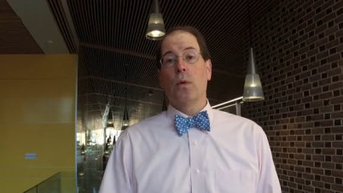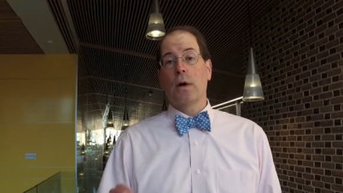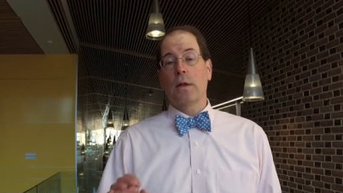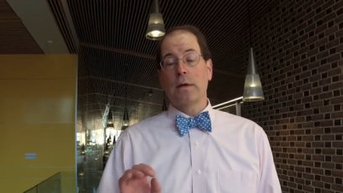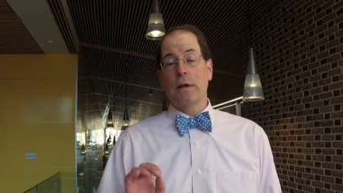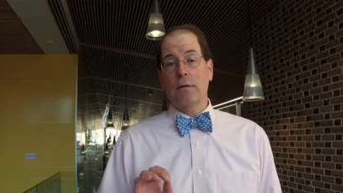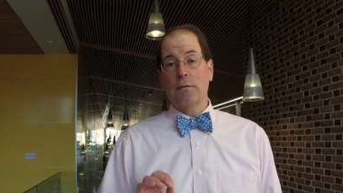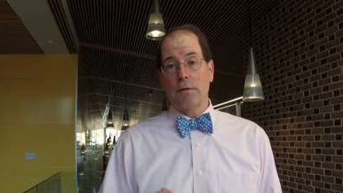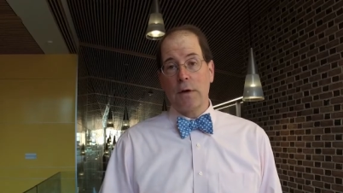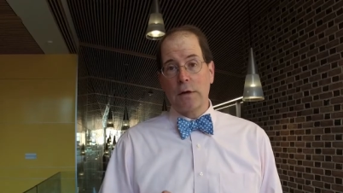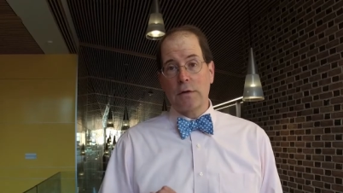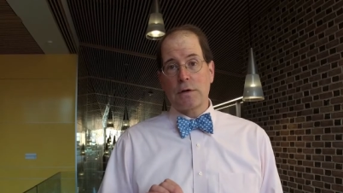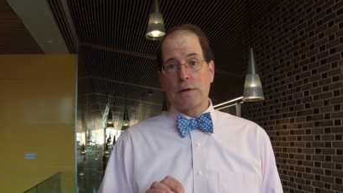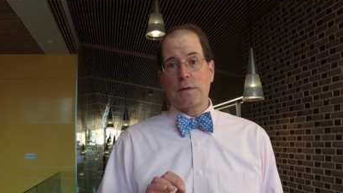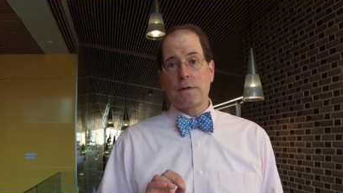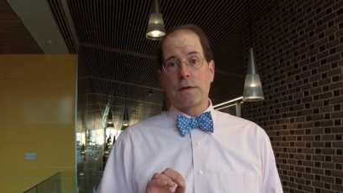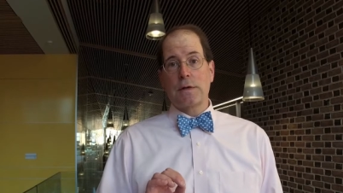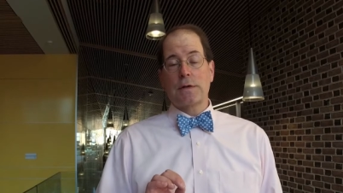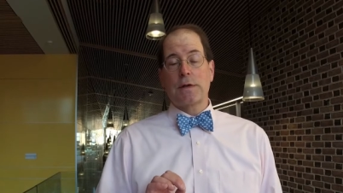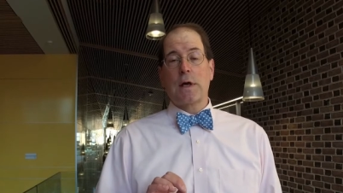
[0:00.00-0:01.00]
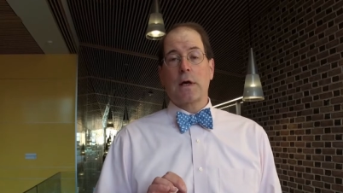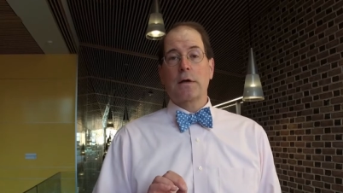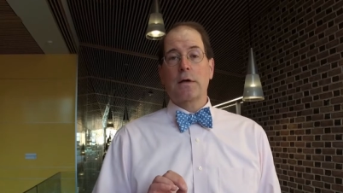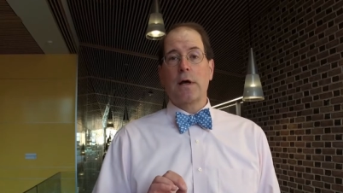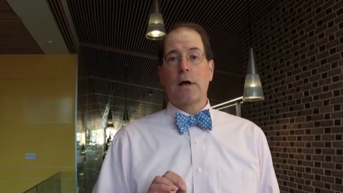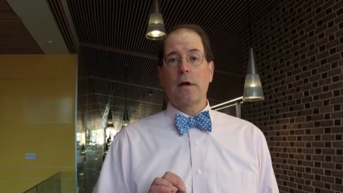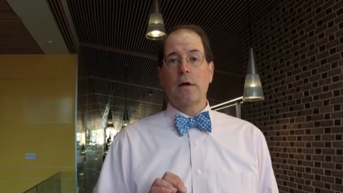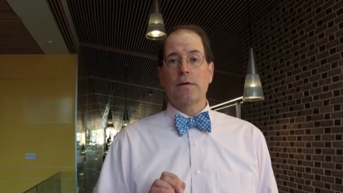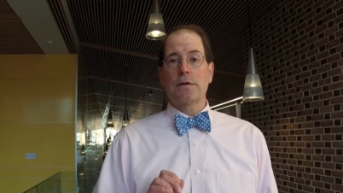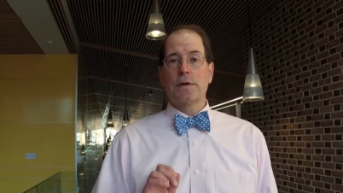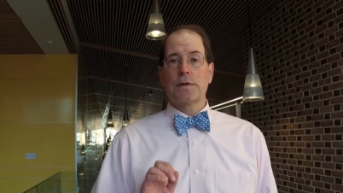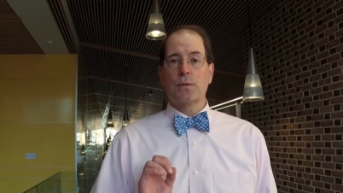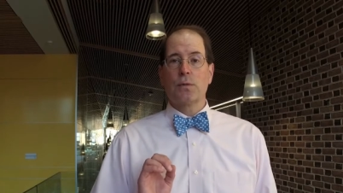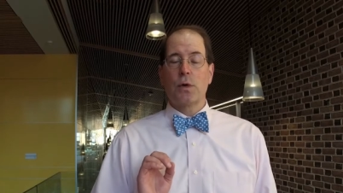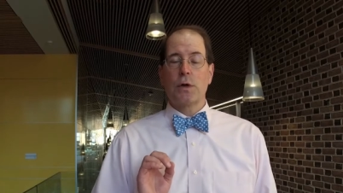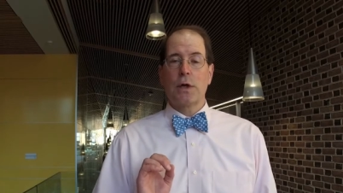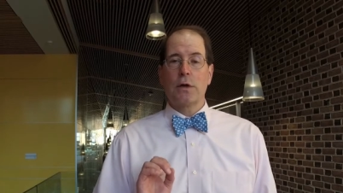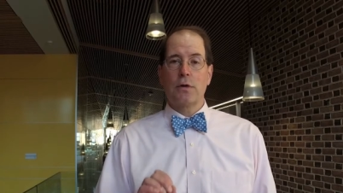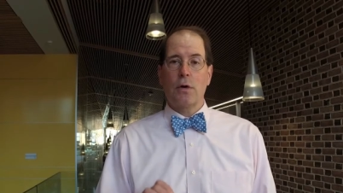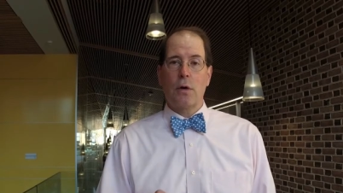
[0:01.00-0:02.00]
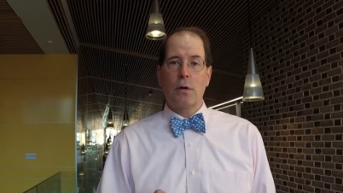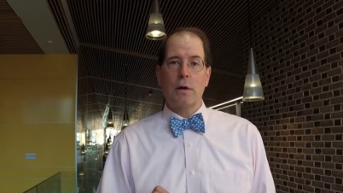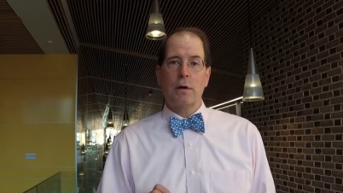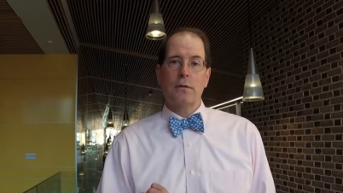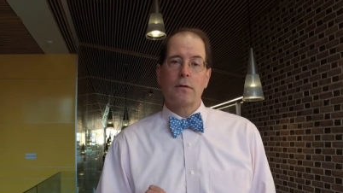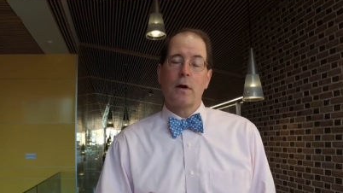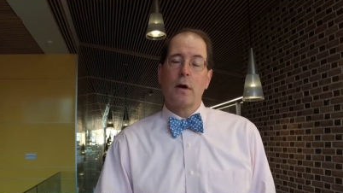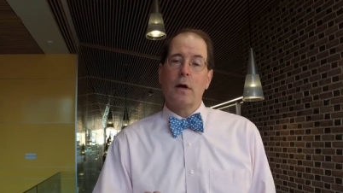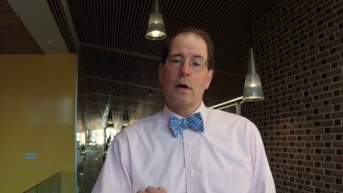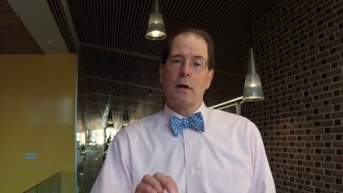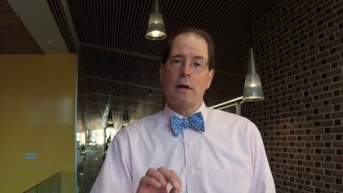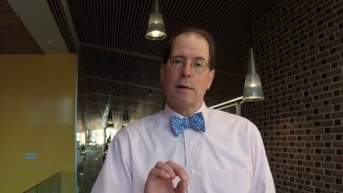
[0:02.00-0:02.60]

One of the inventors of this technology is Woody Norris.